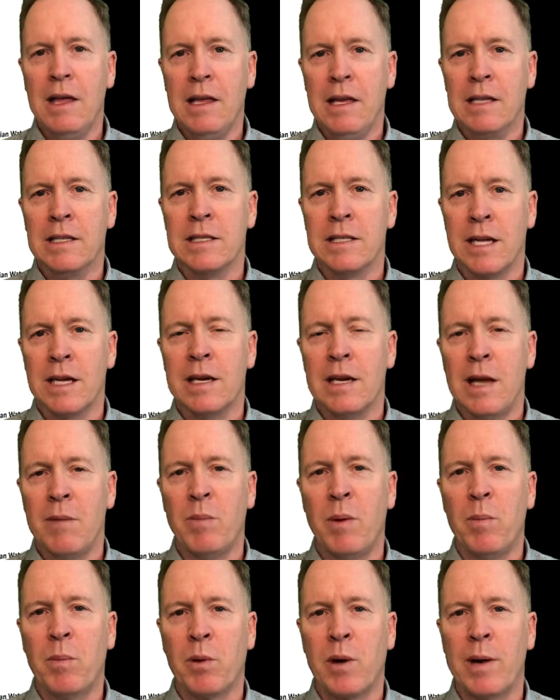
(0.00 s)
It's the
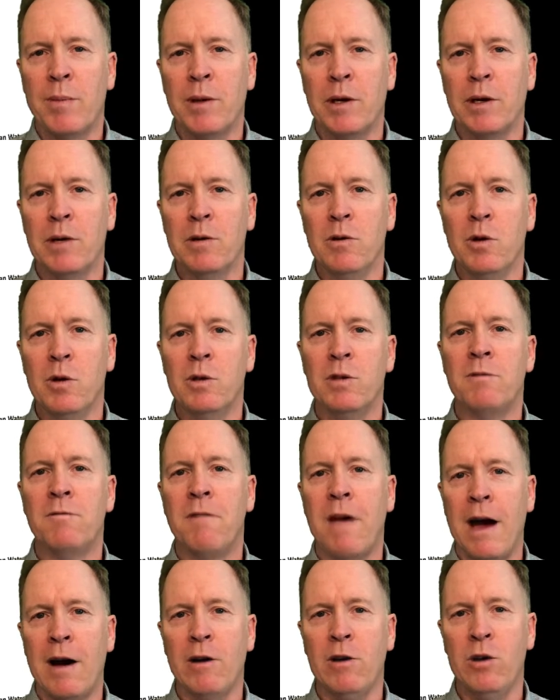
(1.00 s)
input parameter whose
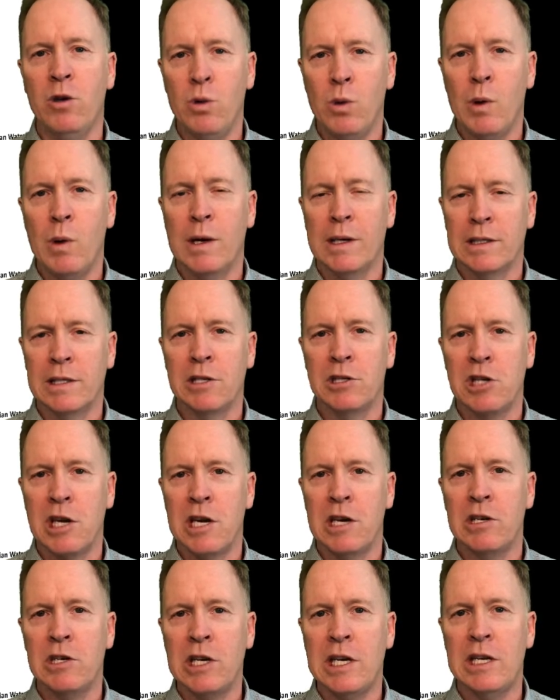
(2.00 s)
value we want to
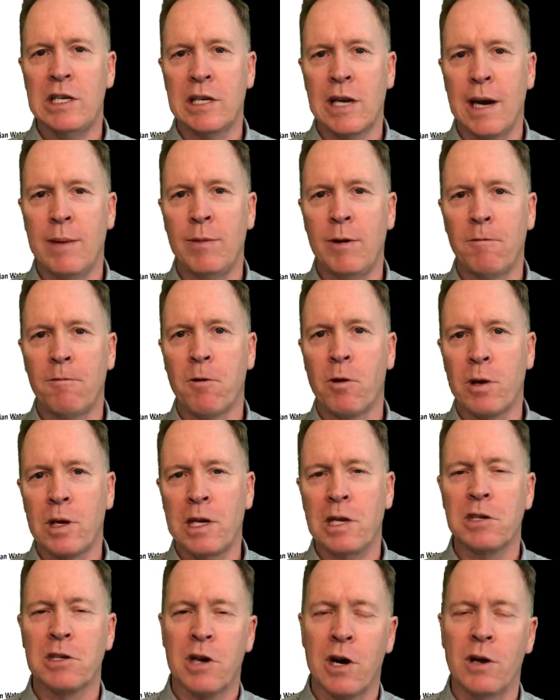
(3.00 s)
change each time the
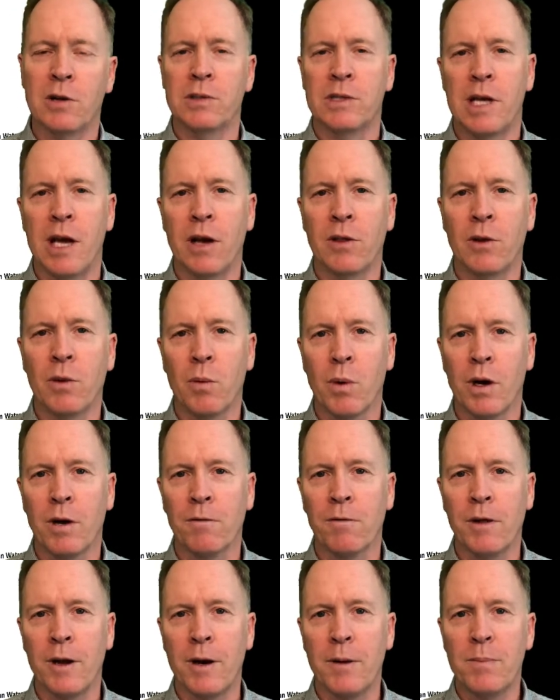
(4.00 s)
Foreach calls the other
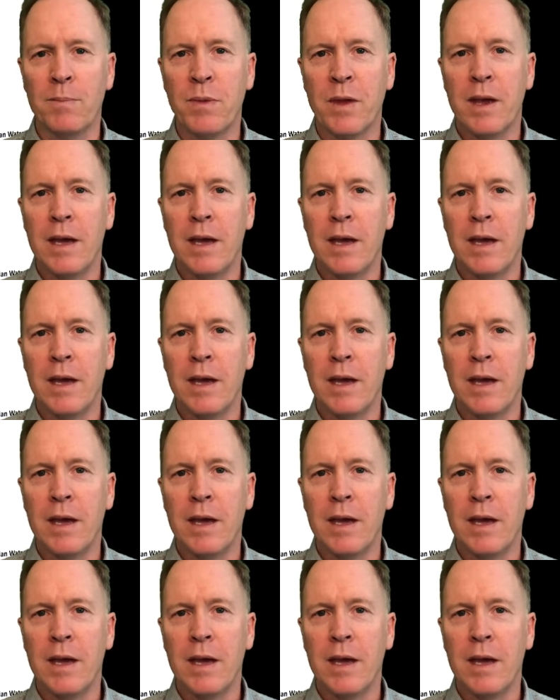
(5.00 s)
workflow.